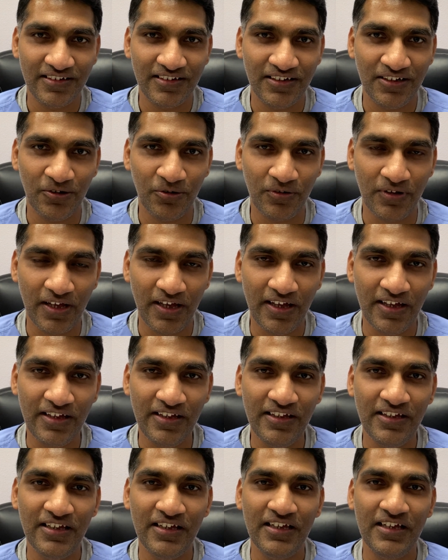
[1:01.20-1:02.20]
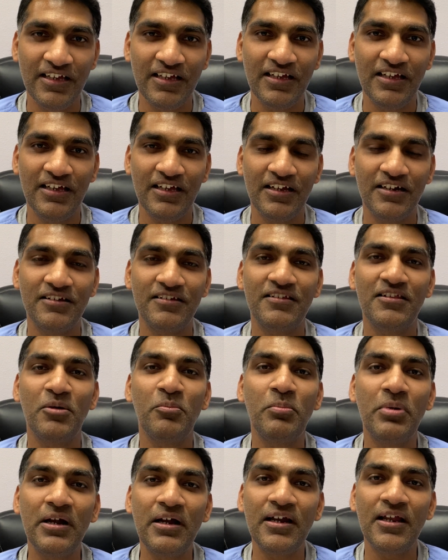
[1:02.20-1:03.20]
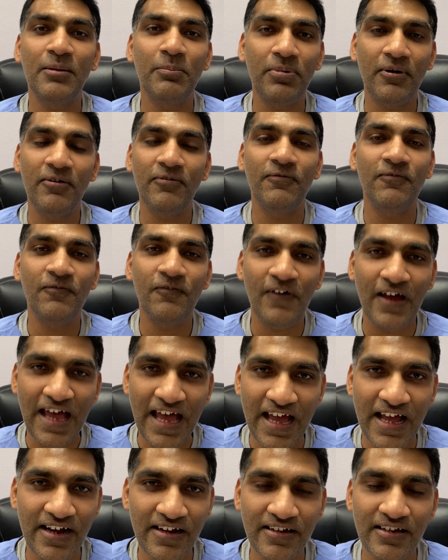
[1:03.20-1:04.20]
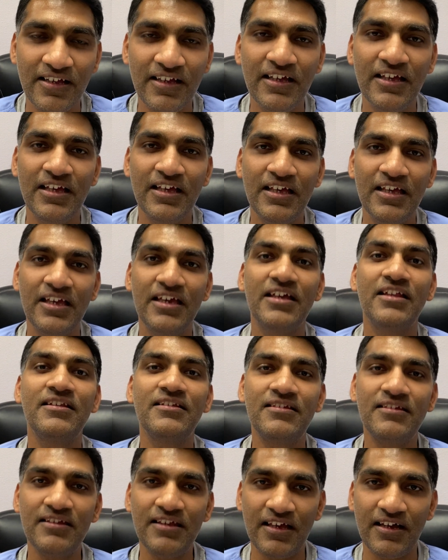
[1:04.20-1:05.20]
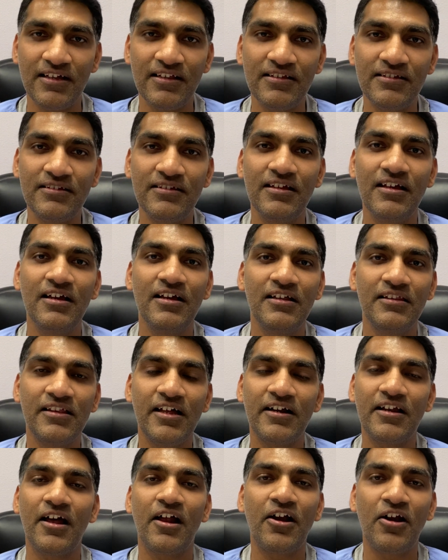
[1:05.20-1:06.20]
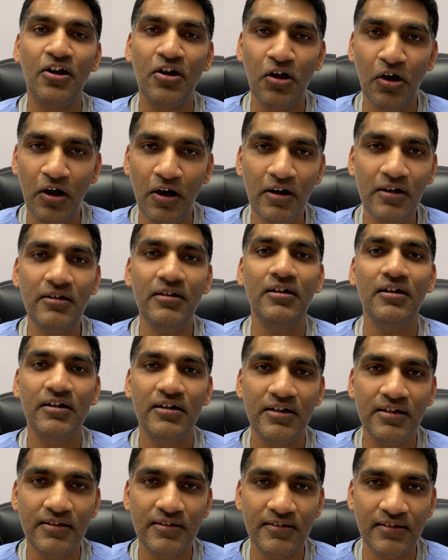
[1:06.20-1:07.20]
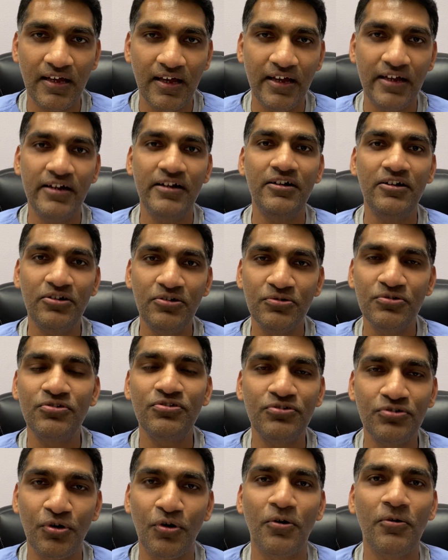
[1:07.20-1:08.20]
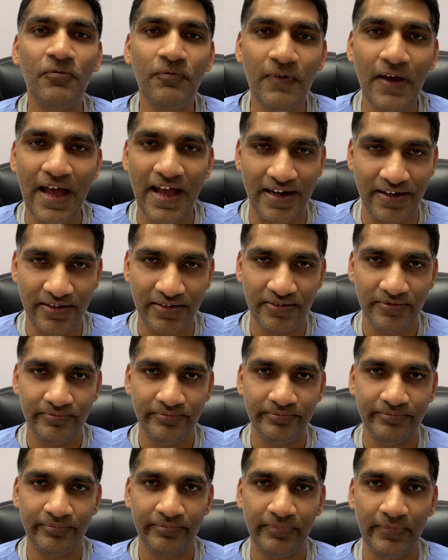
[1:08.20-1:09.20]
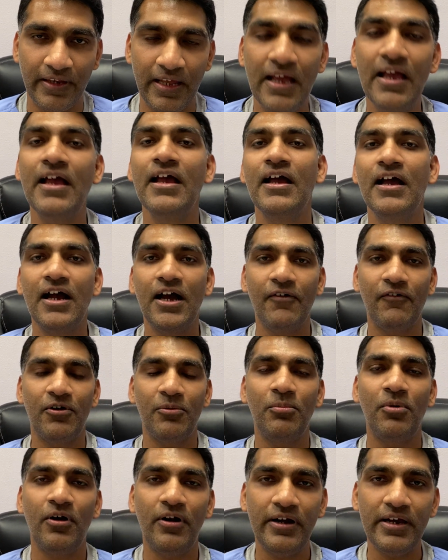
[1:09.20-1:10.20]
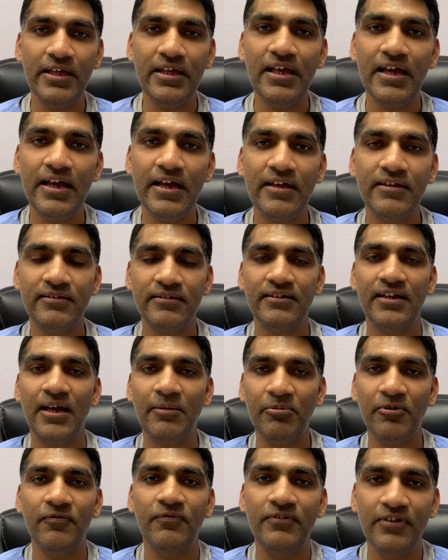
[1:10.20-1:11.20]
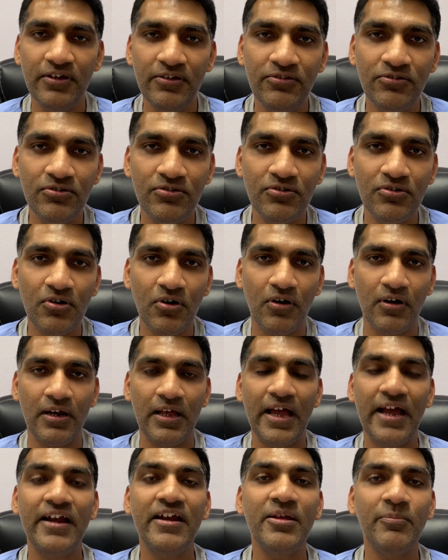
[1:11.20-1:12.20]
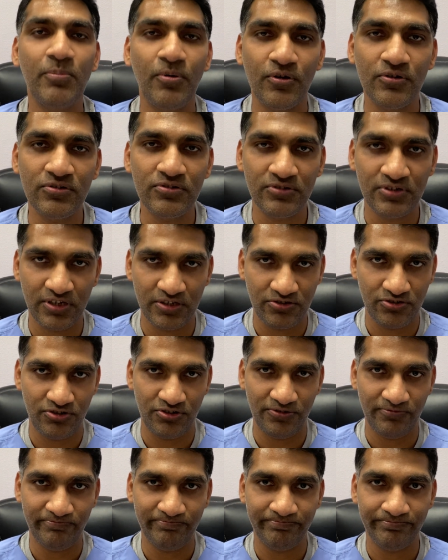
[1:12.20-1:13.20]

Okay, it's the buildup of fat in cells that are not designed to store fat. Our body has a type of tissue called adipose tissue.